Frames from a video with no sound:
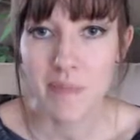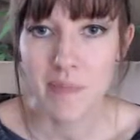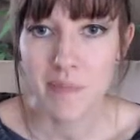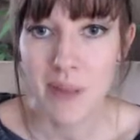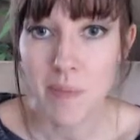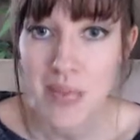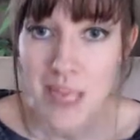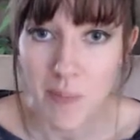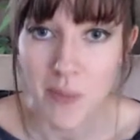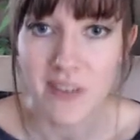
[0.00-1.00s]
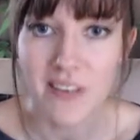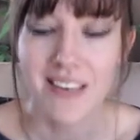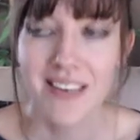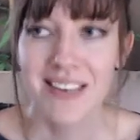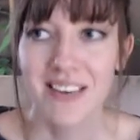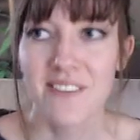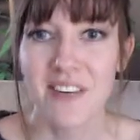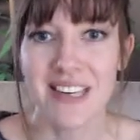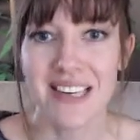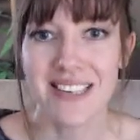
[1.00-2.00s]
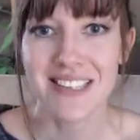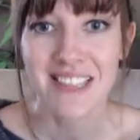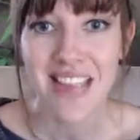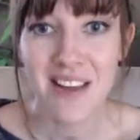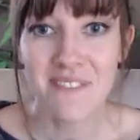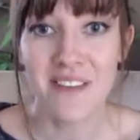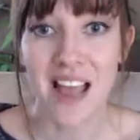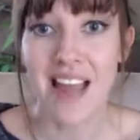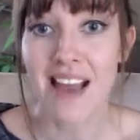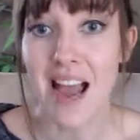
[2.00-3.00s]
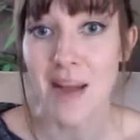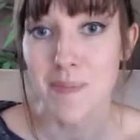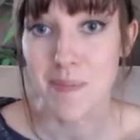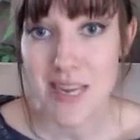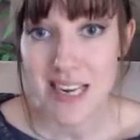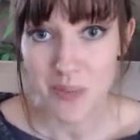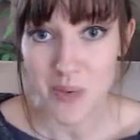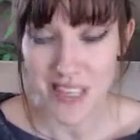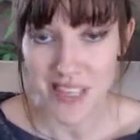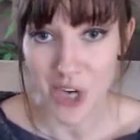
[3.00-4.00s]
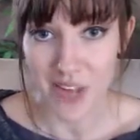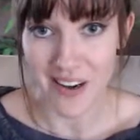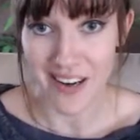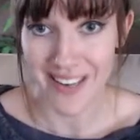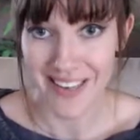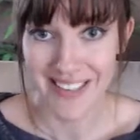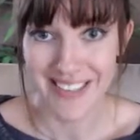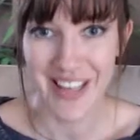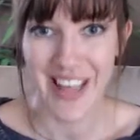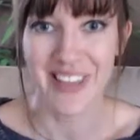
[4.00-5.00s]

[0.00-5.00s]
the people feeling safe and at peace with each other, so that they're